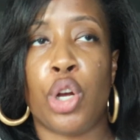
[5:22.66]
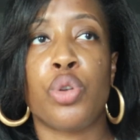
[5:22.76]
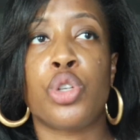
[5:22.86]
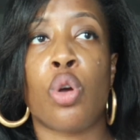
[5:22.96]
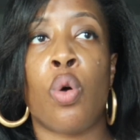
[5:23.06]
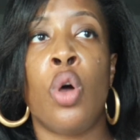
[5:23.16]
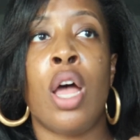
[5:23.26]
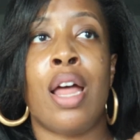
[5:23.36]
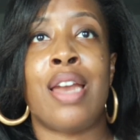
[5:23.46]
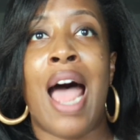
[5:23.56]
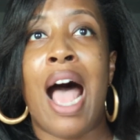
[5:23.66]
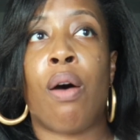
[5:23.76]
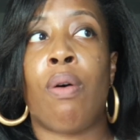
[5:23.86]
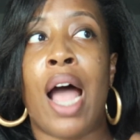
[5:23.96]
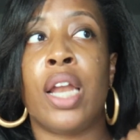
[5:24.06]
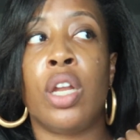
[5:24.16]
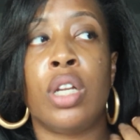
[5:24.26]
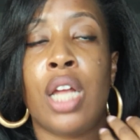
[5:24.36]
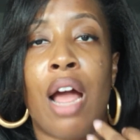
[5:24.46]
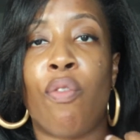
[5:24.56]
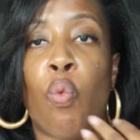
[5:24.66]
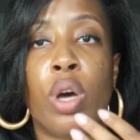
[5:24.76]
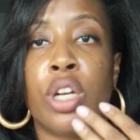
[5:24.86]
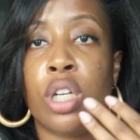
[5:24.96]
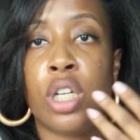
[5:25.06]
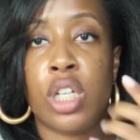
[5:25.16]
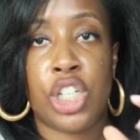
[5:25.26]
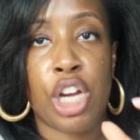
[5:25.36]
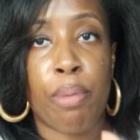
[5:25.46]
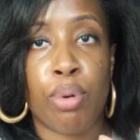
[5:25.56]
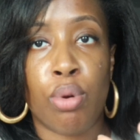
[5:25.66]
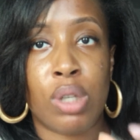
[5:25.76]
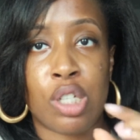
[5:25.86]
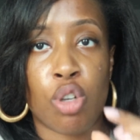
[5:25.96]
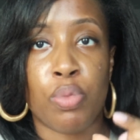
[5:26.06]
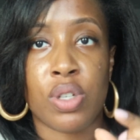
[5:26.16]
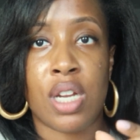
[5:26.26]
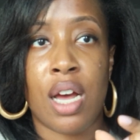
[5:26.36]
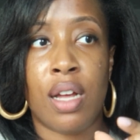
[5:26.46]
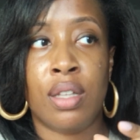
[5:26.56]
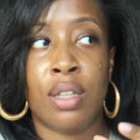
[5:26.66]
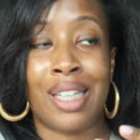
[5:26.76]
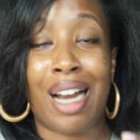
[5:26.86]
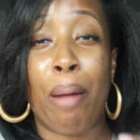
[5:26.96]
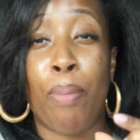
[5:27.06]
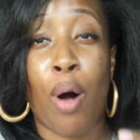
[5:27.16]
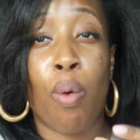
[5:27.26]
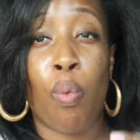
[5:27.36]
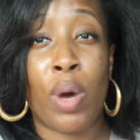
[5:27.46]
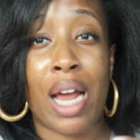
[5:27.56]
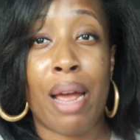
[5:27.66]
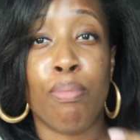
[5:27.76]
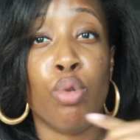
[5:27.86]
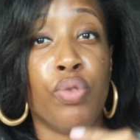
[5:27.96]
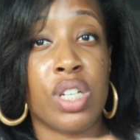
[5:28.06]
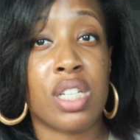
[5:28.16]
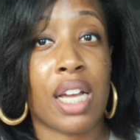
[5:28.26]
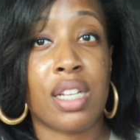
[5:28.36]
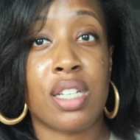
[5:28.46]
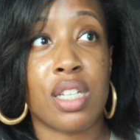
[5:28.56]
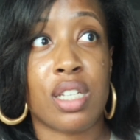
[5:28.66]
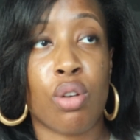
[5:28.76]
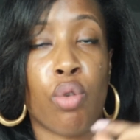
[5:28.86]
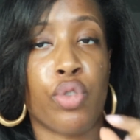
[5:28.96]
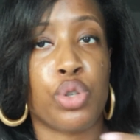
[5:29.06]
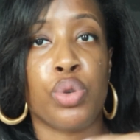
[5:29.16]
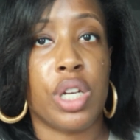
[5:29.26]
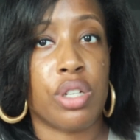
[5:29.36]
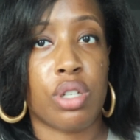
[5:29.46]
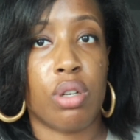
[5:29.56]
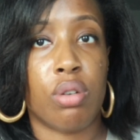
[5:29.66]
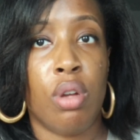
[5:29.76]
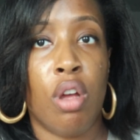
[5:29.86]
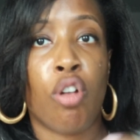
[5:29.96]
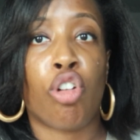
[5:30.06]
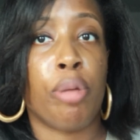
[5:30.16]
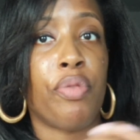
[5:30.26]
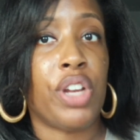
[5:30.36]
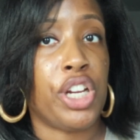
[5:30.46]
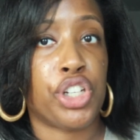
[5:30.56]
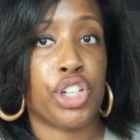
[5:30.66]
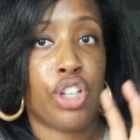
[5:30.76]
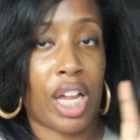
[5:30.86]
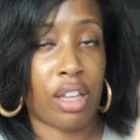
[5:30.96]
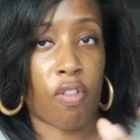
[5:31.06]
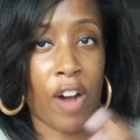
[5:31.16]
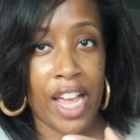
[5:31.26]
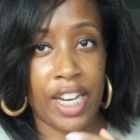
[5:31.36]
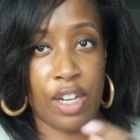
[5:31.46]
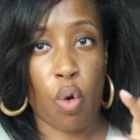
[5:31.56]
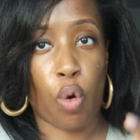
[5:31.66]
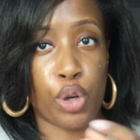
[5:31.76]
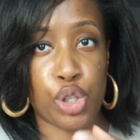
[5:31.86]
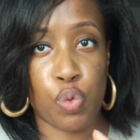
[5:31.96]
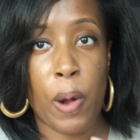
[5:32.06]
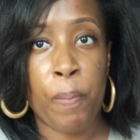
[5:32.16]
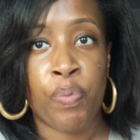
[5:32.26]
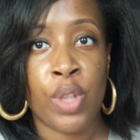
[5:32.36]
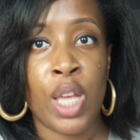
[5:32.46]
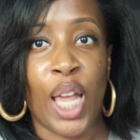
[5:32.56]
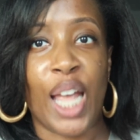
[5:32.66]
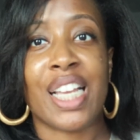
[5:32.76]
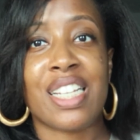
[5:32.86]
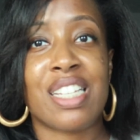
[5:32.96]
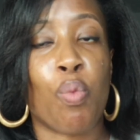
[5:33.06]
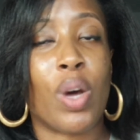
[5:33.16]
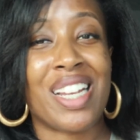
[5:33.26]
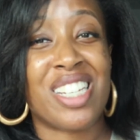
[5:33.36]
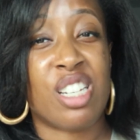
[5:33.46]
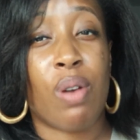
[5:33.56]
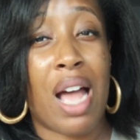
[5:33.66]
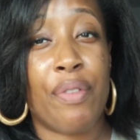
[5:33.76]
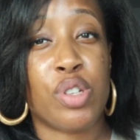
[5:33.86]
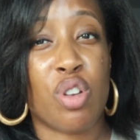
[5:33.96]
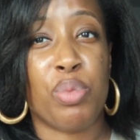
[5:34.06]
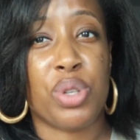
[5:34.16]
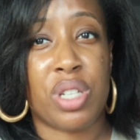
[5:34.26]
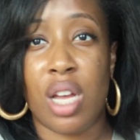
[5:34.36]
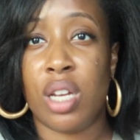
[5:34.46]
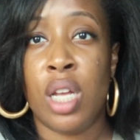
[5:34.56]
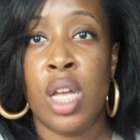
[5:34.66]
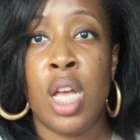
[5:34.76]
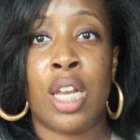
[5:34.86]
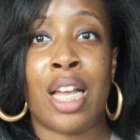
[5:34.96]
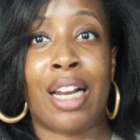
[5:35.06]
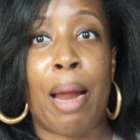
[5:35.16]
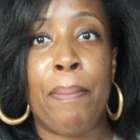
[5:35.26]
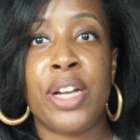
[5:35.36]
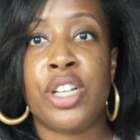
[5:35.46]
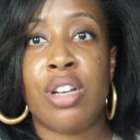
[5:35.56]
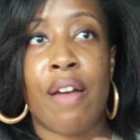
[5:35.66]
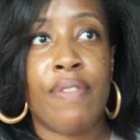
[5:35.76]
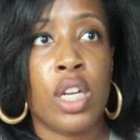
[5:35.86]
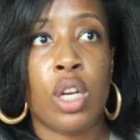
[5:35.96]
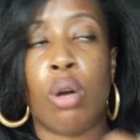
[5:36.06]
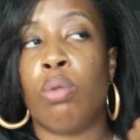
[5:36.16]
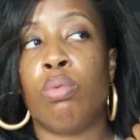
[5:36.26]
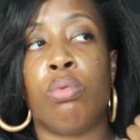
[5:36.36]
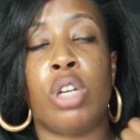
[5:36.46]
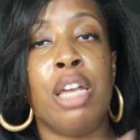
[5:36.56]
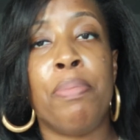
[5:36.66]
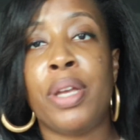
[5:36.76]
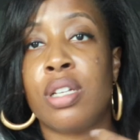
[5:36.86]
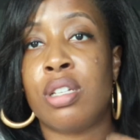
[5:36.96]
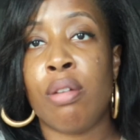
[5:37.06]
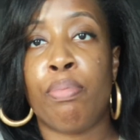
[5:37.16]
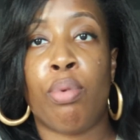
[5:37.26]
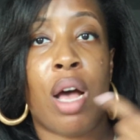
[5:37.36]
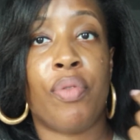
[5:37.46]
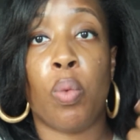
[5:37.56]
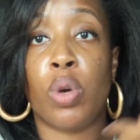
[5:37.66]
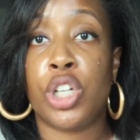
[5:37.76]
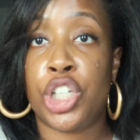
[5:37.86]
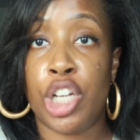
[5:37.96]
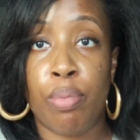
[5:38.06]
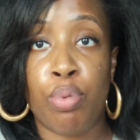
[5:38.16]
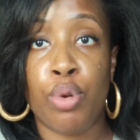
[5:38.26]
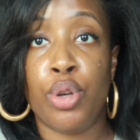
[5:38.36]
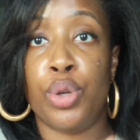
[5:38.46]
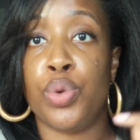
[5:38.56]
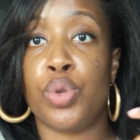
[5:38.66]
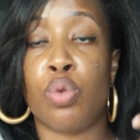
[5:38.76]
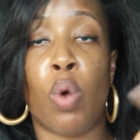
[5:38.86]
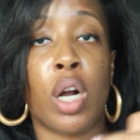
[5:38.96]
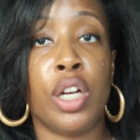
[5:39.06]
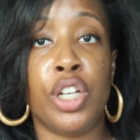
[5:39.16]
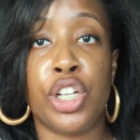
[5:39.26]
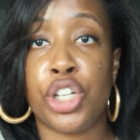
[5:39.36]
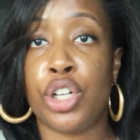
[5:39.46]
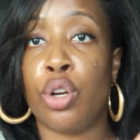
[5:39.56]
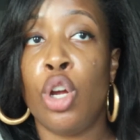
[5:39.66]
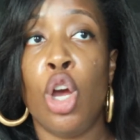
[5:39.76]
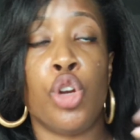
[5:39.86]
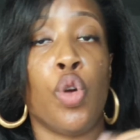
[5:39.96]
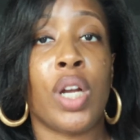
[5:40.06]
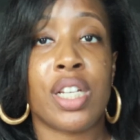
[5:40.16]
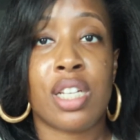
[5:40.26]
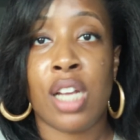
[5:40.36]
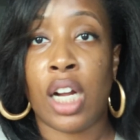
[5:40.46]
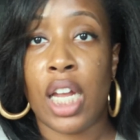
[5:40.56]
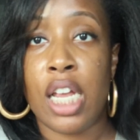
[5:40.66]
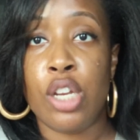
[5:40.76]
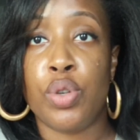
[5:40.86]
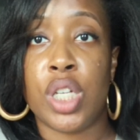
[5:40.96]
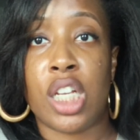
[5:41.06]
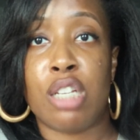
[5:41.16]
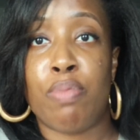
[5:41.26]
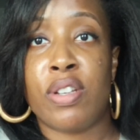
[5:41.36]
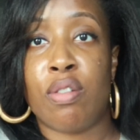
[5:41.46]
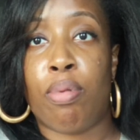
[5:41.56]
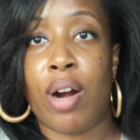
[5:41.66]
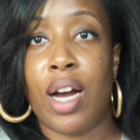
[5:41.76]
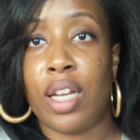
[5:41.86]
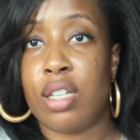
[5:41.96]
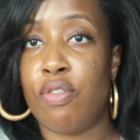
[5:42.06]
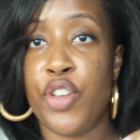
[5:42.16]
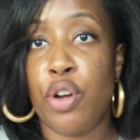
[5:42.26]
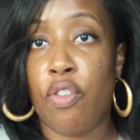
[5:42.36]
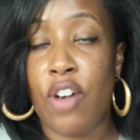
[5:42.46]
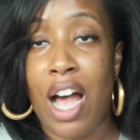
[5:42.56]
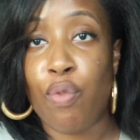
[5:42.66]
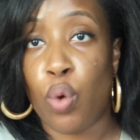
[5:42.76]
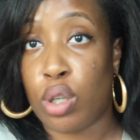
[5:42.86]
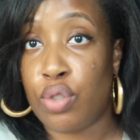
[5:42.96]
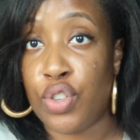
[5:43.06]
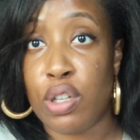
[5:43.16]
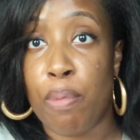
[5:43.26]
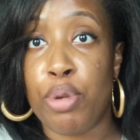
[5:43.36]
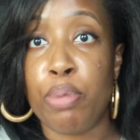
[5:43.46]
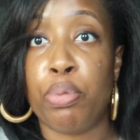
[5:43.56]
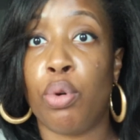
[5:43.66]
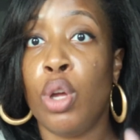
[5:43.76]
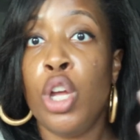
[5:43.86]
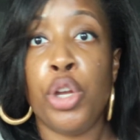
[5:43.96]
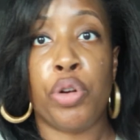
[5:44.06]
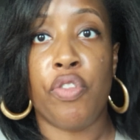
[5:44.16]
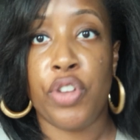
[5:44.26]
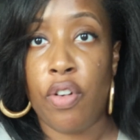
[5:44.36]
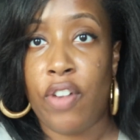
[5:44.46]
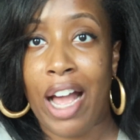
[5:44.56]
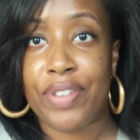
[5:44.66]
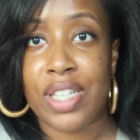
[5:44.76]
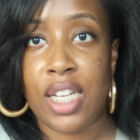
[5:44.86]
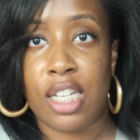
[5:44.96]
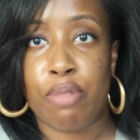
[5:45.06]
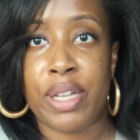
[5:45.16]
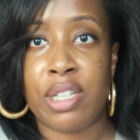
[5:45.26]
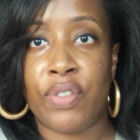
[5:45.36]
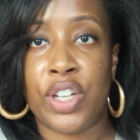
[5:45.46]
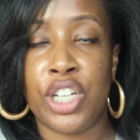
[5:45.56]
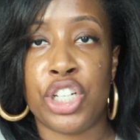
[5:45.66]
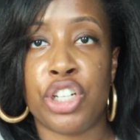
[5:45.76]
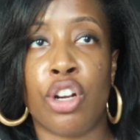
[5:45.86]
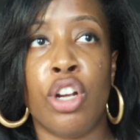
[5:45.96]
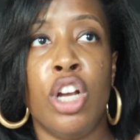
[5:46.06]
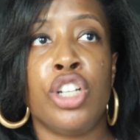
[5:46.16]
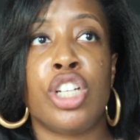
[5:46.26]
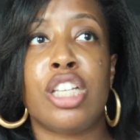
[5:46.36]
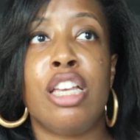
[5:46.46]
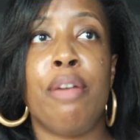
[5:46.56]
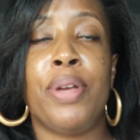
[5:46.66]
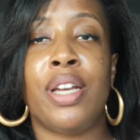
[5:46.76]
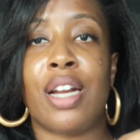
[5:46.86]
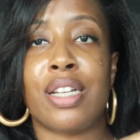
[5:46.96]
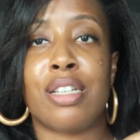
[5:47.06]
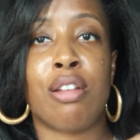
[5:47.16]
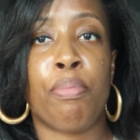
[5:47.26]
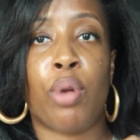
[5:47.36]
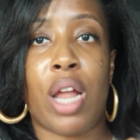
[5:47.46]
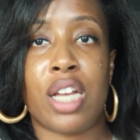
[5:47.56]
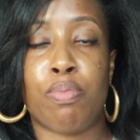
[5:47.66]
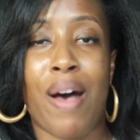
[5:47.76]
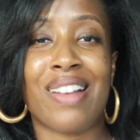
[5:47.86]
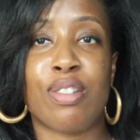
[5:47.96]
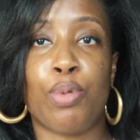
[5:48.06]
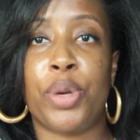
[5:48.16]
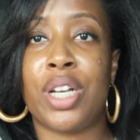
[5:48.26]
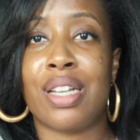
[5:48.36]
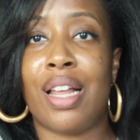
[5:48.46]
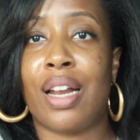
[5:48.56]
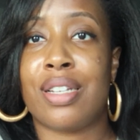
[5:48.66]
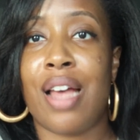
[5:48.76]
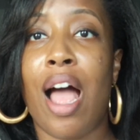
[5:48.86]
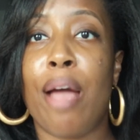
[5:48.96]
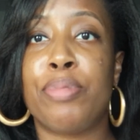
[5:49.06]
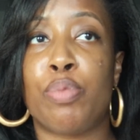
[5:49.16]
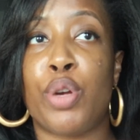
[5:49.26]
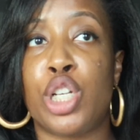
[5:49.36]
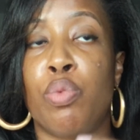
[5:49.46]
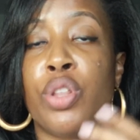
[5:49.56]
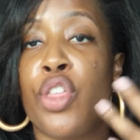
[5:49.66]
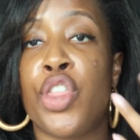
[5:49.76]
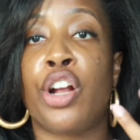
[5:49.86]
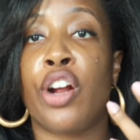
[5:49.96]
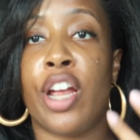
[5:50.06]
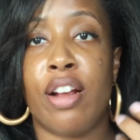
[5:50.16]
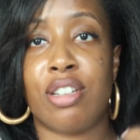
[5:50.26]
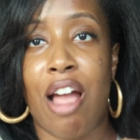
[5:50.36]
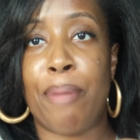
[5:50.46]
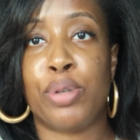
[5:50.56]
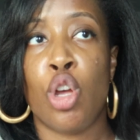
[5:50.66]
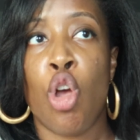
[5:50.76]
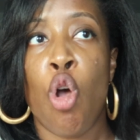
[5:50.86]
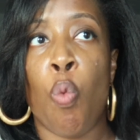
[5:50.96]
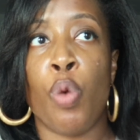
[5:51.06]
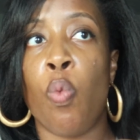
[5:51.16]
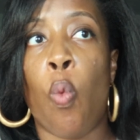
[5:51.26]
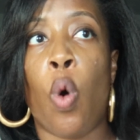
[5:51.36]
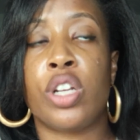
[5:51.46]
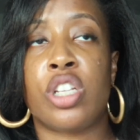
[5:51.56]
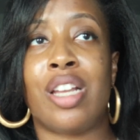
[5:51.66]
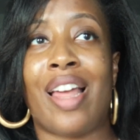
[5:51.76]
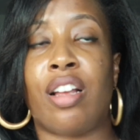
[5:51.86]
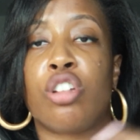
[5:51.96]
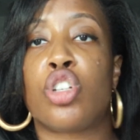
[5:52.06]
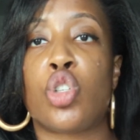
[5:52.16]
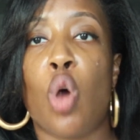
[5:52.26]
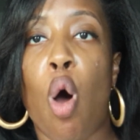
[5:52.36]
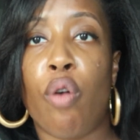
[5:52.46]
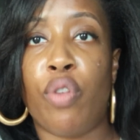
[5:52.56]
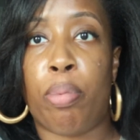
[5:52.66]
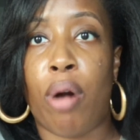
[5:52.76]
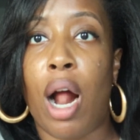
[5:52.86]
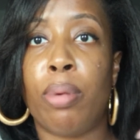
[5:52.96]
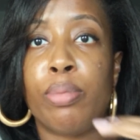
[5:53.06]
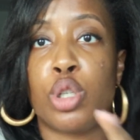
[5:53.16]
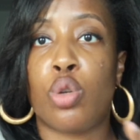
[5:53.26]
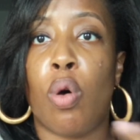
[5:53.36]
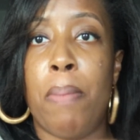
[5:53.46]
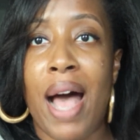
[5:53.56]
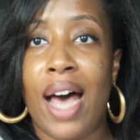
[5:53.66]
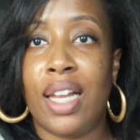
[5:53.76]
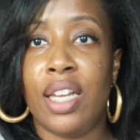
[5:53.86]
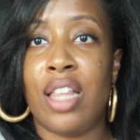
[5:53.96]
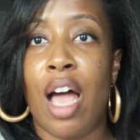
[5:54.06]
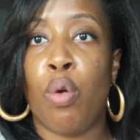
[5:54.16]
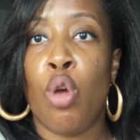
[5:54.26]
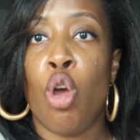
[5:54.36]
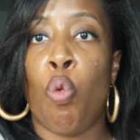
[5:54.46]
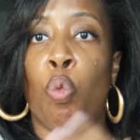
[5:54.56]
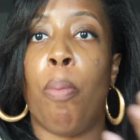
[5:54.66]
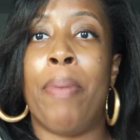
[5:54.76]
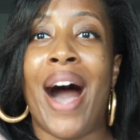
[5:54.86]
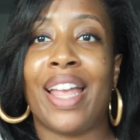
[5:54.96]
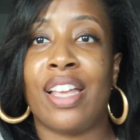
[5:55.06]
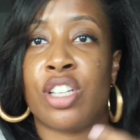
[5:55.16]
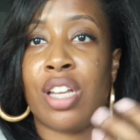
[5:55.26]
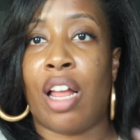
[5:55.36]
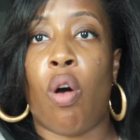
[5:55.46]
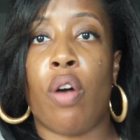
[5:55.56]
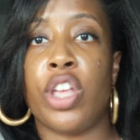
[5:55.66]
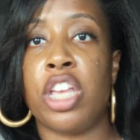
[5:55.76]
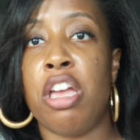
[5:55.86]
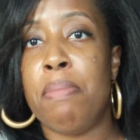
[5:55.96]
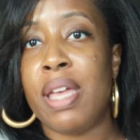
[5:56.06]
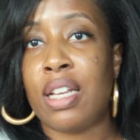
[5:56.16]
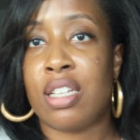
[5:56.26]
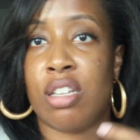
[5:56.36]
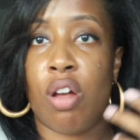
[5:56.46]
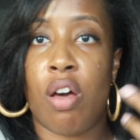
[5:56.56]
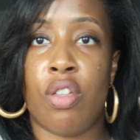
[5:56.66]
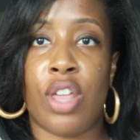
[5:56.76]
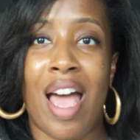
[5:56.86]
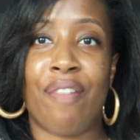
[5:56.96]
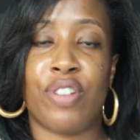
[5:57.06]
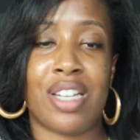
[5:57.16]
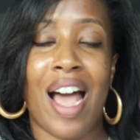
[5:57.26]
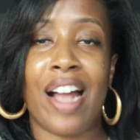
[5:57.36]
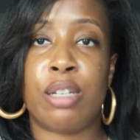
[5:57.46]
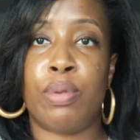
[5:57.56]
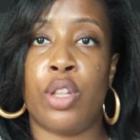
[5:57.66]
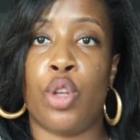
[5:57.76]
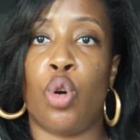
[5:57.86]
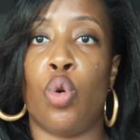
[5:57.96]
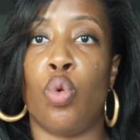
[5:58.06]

So now I literally have one shampoo that's almost done that I bought when I moved to Texas over 2 years ago. Cream of Nature, like the red and orange one. And that's the one I still have, is almost done. And I mentioned in that video, keeping it simple, having one shampoo you use, one conditioner, don't get stuck in using expensive products. VO5 works for some people. VO5 is an inexpensive conditioner. Just keeping it as simple as possible, because a lot of times, especially with the thicker hair types, we want to solve a problem so badly that we'll buy into all the gimmicks and all the advertisement and the